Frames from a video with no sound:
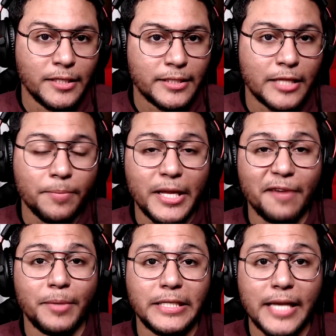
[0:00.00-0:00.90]
something I've
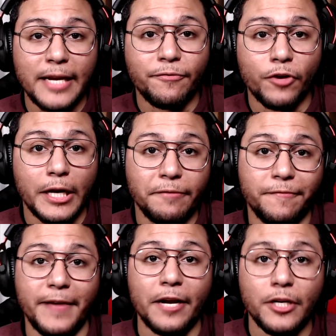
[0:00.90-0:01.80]
been saying for a
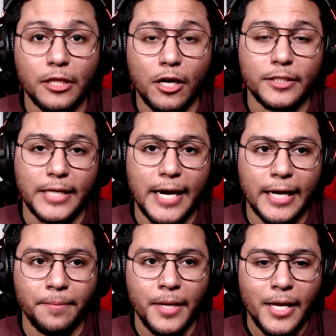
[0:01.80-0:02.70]
very long time